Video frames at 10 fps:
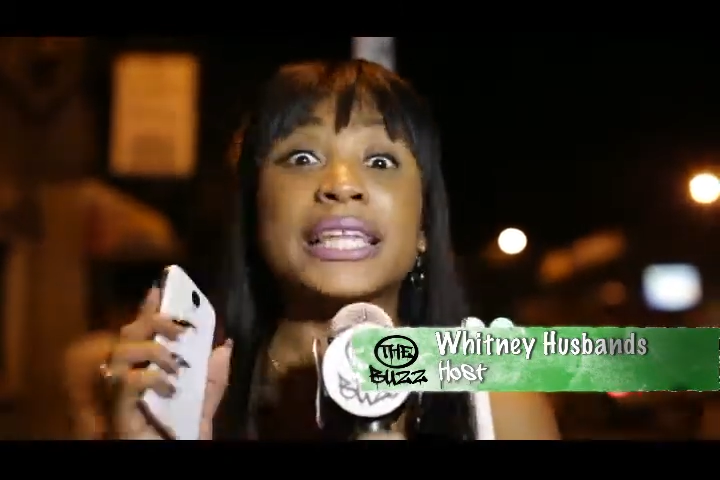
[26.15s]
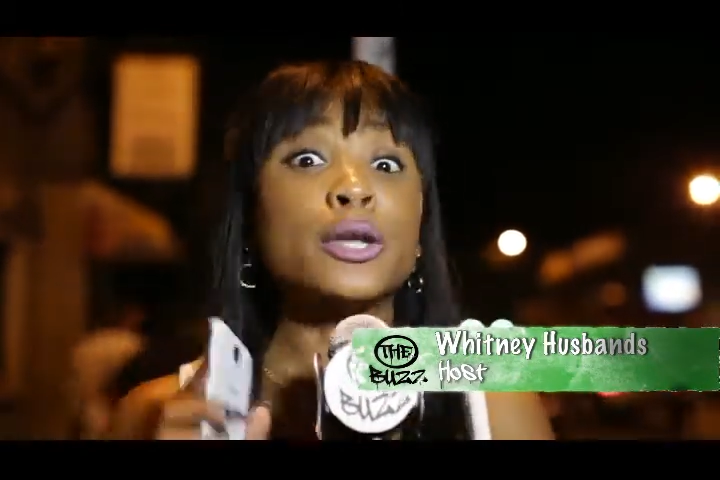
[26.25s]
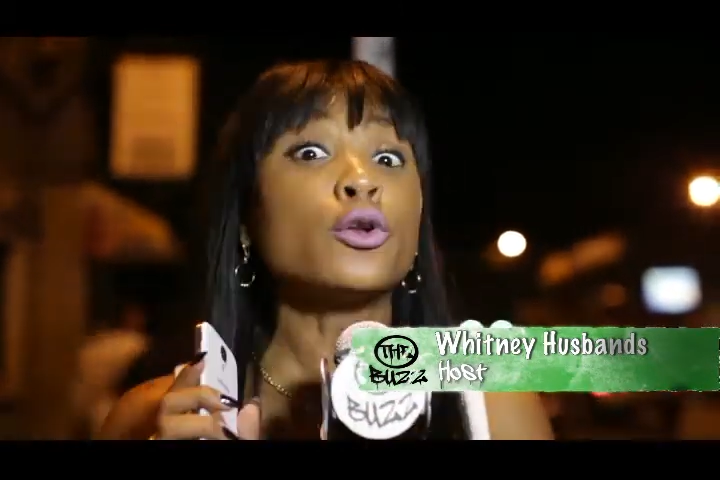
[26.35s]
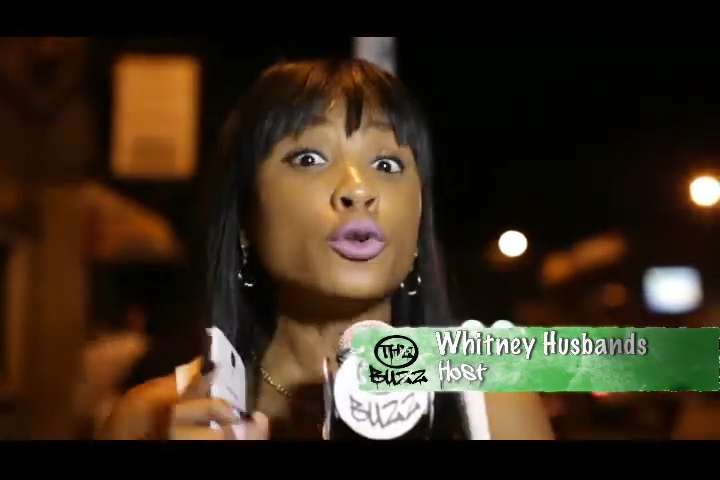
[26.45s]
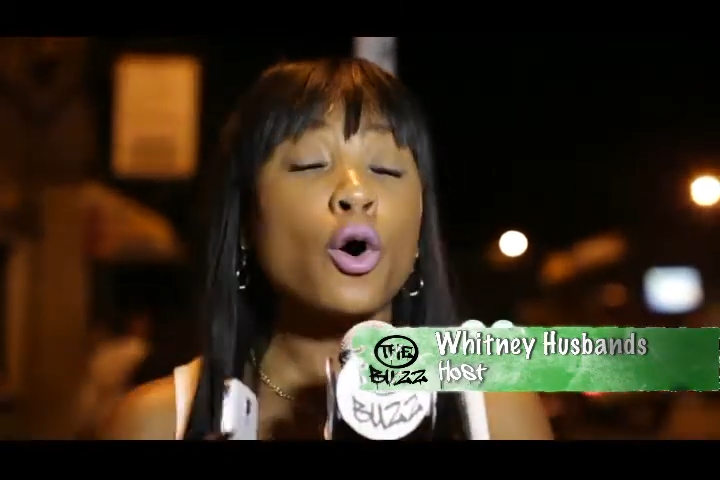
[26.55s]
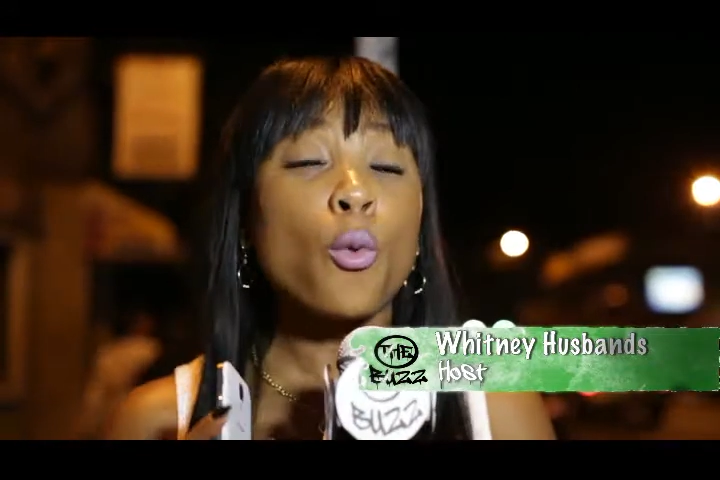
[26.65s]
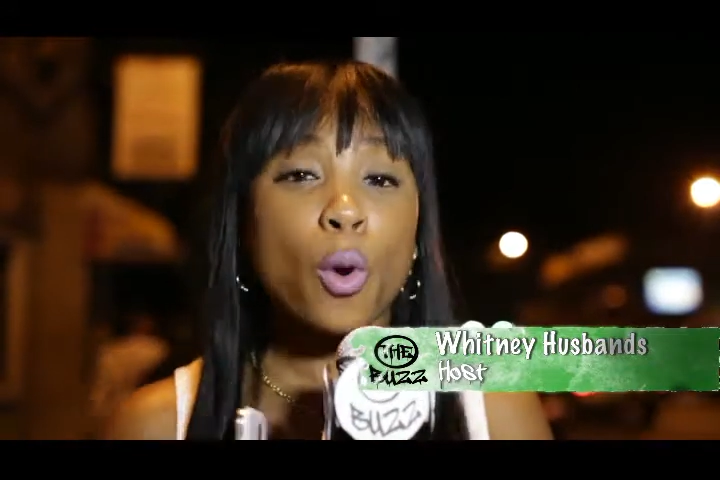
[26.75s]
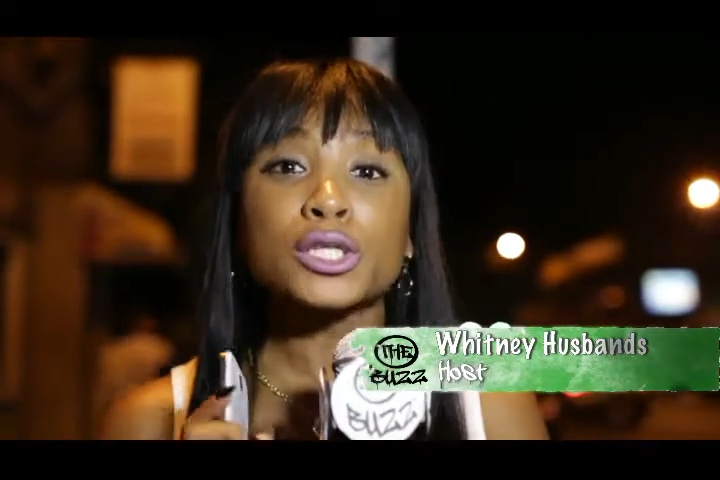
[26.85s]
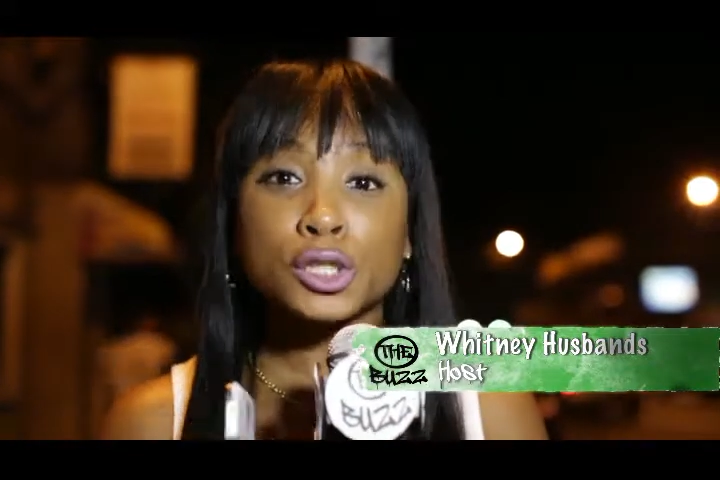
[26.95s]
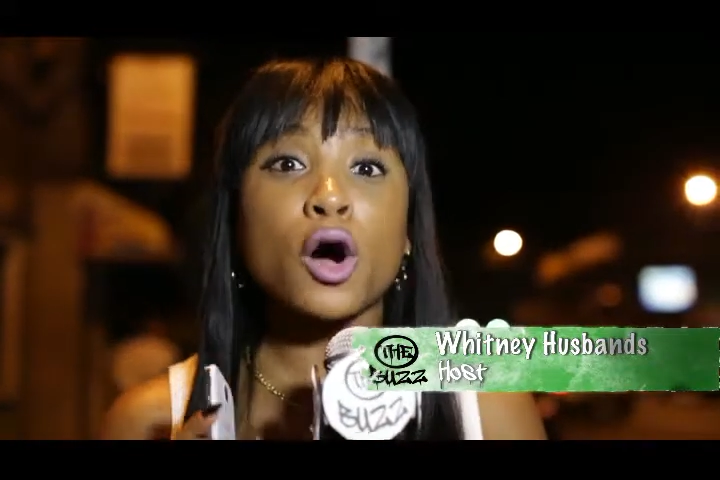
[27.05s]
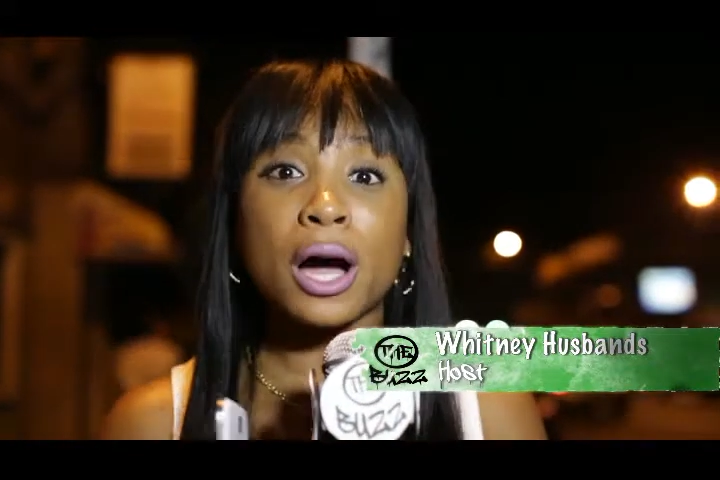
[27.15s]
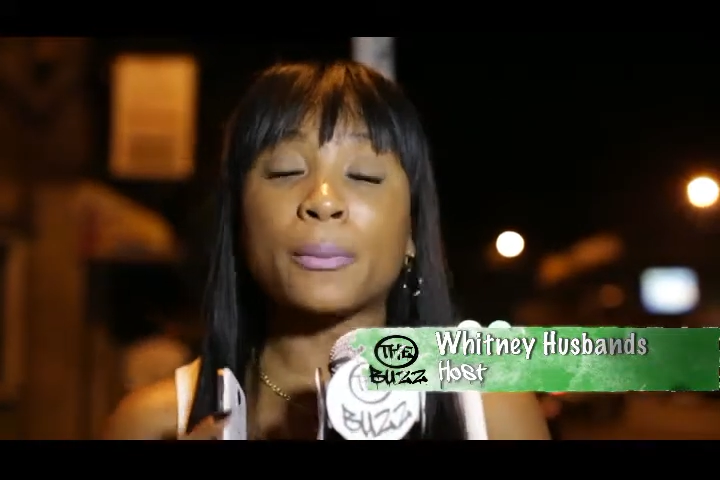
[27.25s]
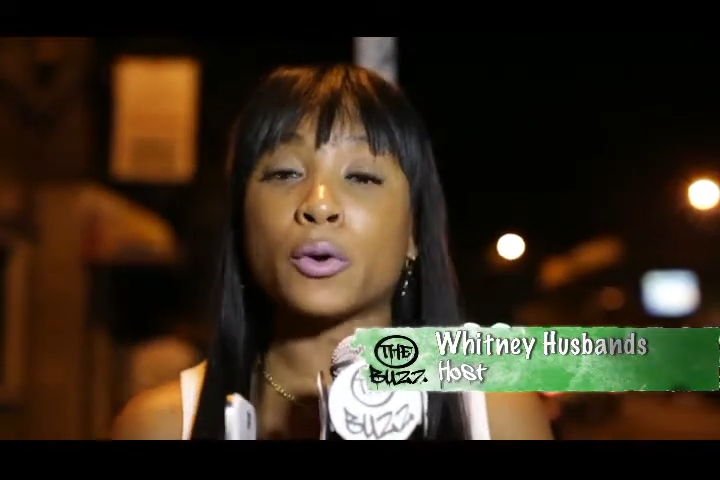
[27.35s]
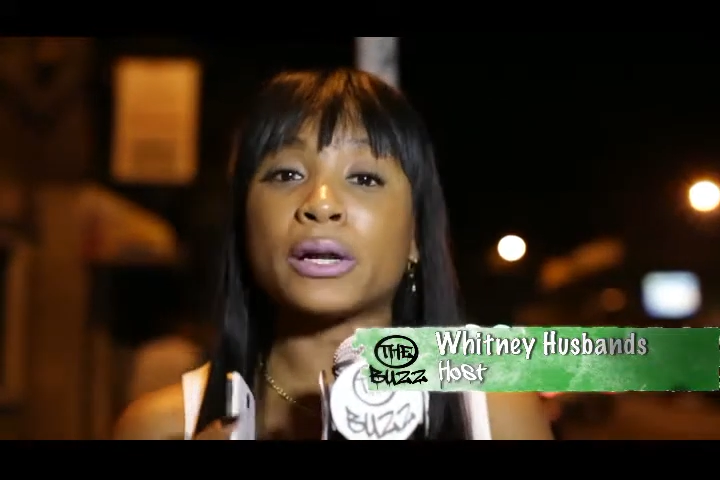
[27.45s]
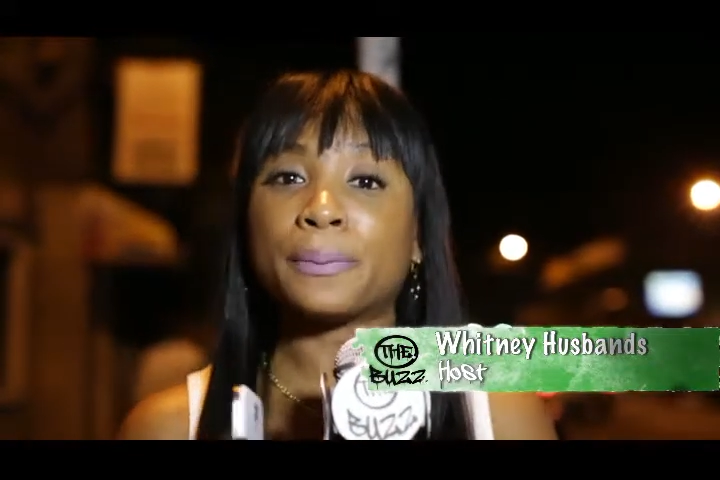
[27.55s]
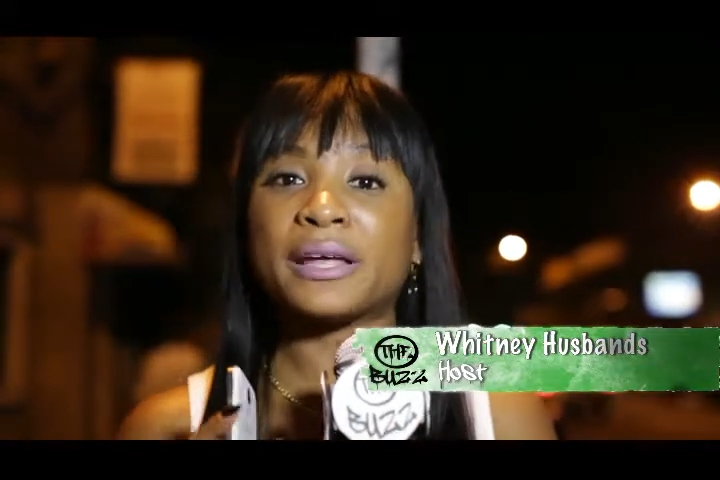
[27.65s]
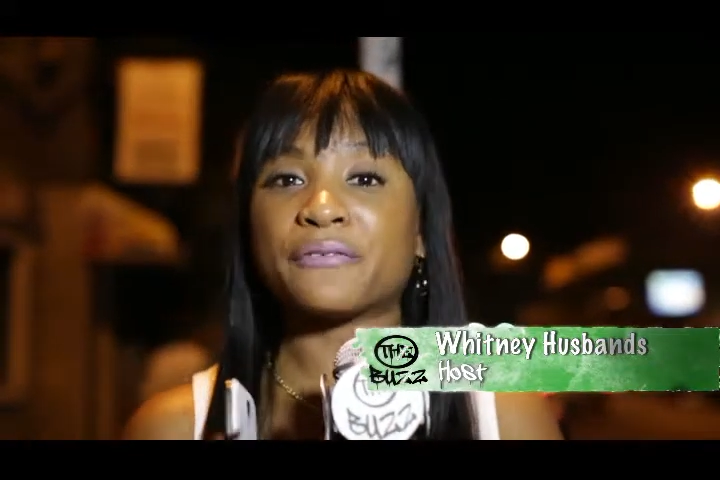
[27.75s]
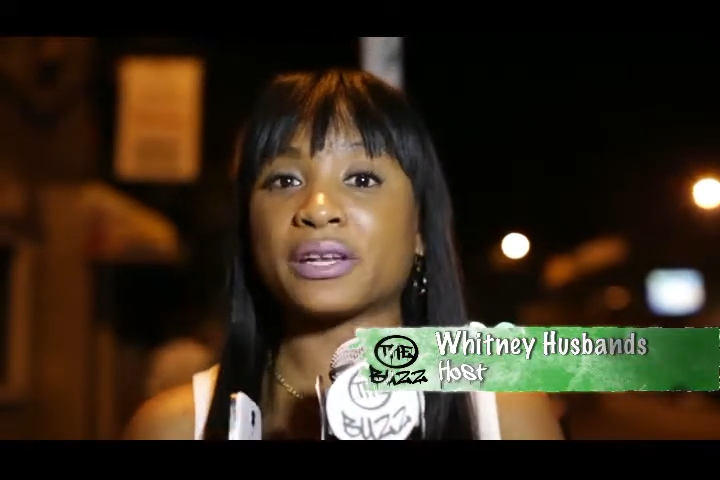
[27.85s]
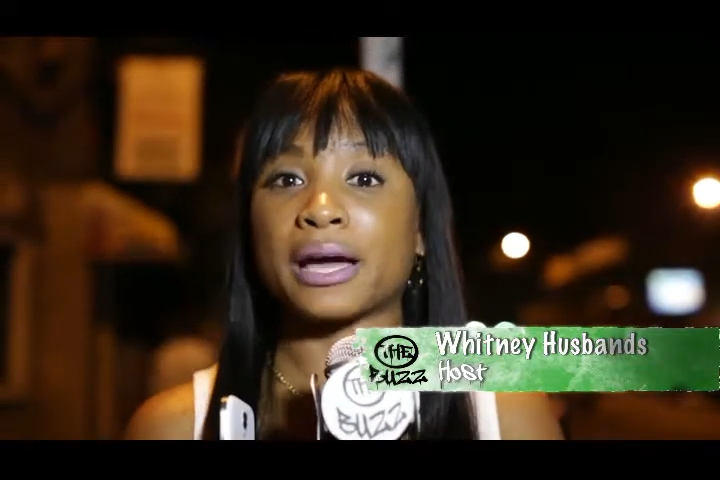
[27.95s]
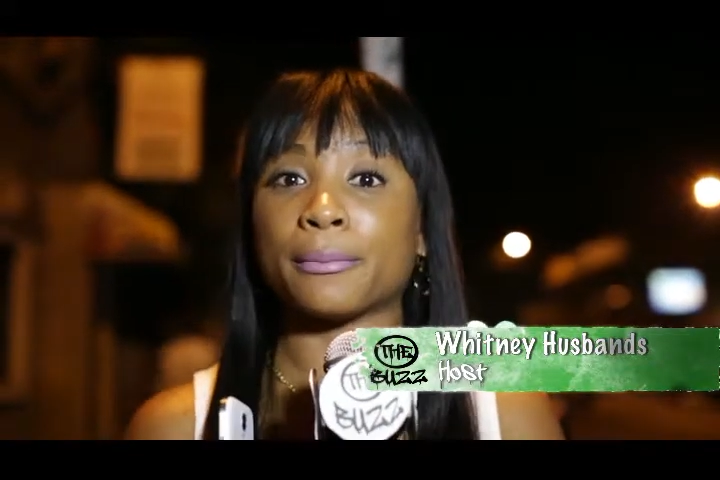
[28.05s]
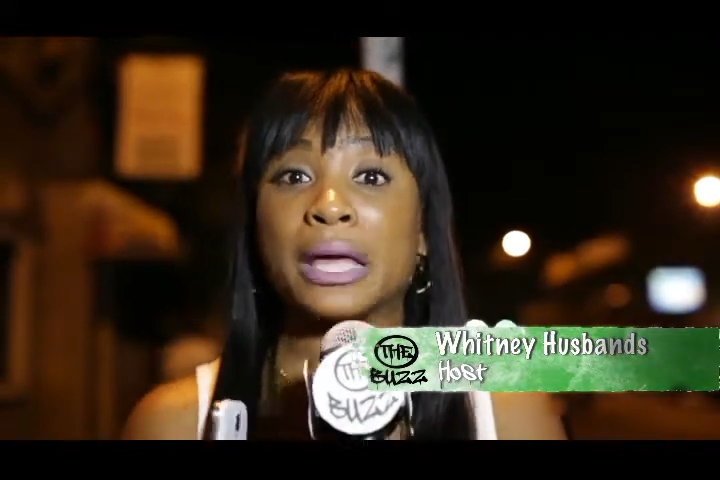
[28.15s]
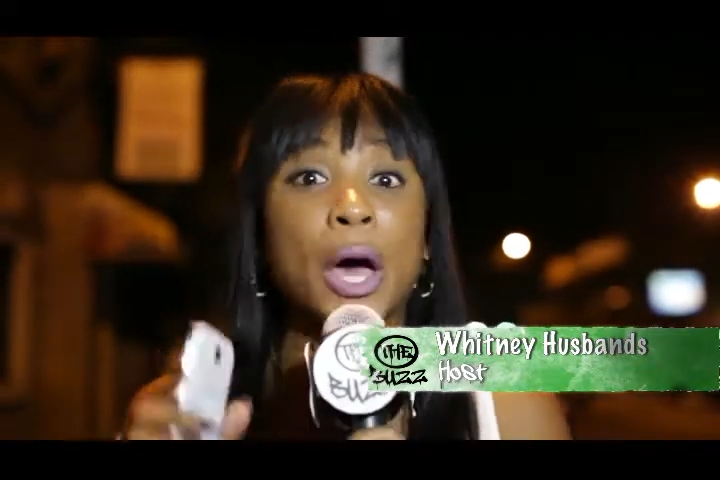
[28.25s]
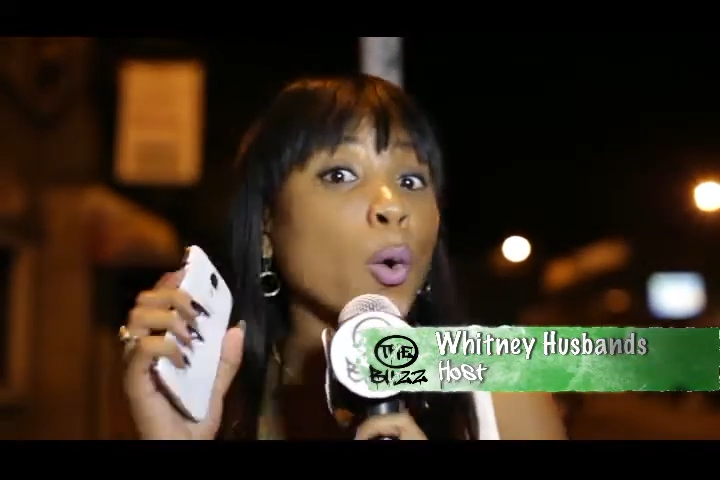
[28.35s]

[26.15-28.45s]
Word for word: They don't know what song I'm going to play for them.